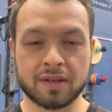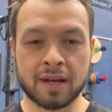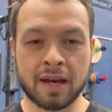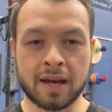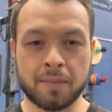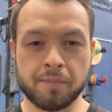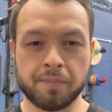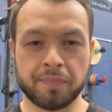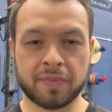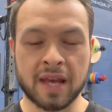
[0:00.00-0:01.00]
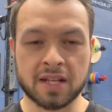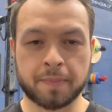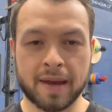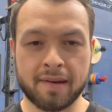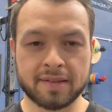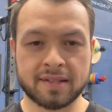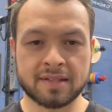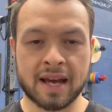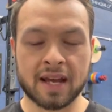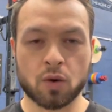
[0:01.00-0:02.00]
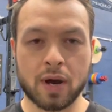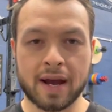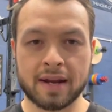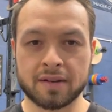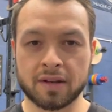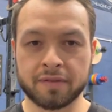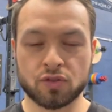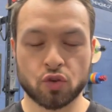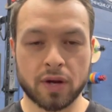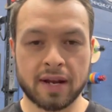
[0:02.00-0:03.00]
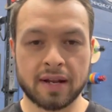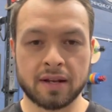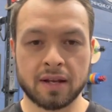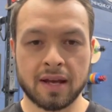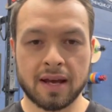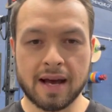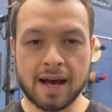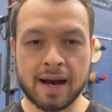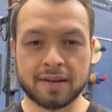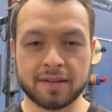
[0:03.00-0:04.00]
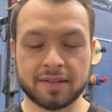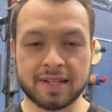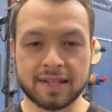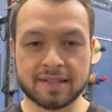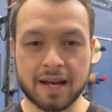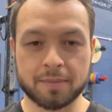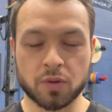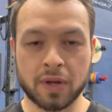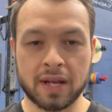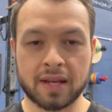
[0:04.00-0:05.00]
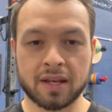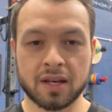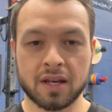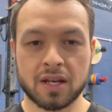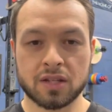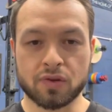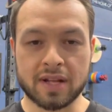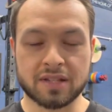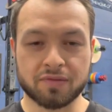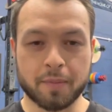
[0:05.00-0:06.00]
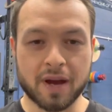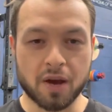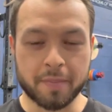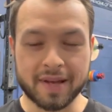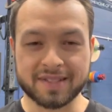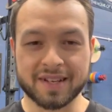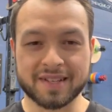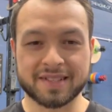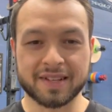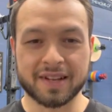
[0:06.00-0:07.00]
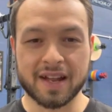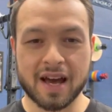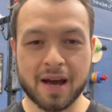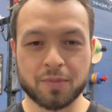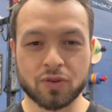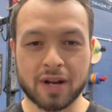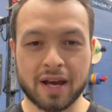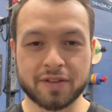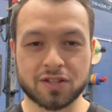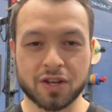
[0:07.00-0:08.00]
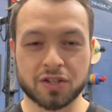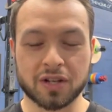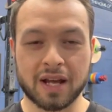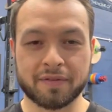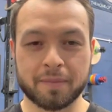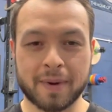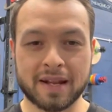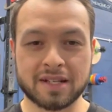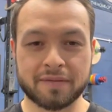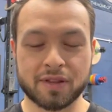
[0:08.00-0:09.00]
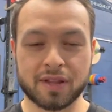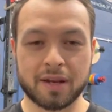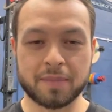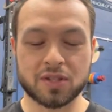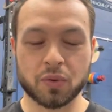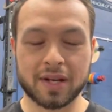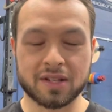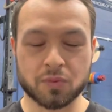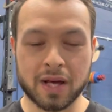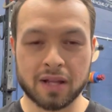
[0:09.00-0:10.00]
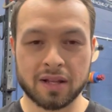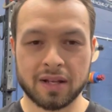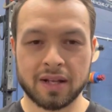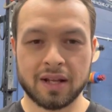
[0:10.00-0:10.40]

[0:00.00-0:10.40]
The experiences that I acquired of training hard 6 times a week, trying to run my own business, and trying to have a social life and manage everything in between as well.